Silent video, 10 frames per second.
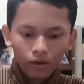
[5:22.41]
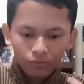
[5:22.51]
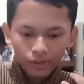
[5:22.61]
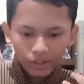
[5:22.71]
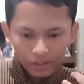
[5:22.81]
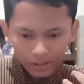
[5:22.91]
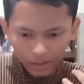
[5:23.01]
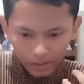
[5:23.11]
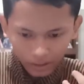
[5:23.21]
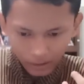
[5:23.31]

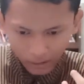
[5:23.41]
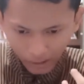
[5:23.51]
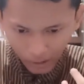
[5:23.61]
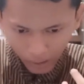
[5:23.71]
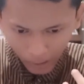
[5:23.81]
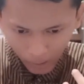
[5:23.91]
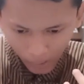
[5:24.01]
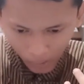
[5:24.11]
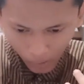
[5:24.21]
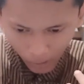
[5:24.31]
We
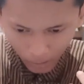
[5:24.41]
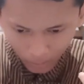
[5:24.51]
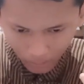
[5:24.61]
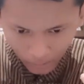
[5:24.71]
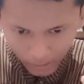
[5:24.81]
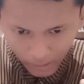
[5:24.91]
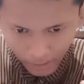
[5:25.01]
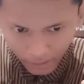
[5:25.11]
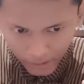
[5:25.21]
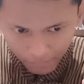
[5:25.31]
are
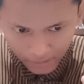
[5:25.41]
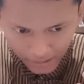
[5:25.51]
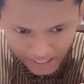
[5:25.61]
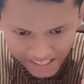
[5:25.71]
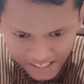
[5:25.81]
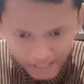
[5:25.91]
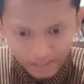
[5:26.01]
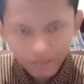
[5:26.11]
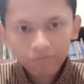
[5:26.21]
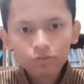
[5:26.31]
given an
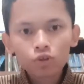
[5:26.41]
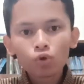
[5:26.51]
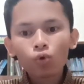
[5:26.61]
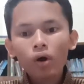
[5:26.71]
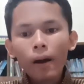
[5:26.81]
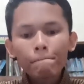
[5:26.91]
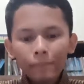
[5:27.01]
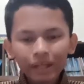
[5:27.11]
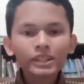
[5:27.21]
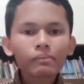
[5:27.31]
incentive to
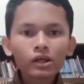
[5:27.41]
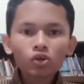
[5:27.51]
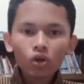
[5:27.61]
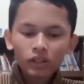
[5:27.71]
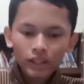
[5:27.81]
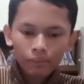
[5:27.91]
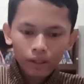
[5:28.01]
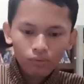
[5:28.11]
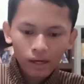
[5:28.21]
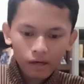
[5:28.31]
maximize all the time
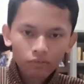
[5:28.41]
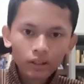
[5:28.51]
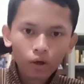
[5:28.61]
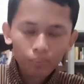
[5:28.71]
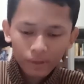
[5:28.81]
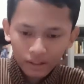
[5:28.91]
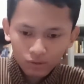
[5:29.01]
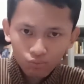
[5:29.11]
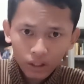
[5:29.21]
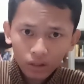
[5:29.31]
that we have right now, because we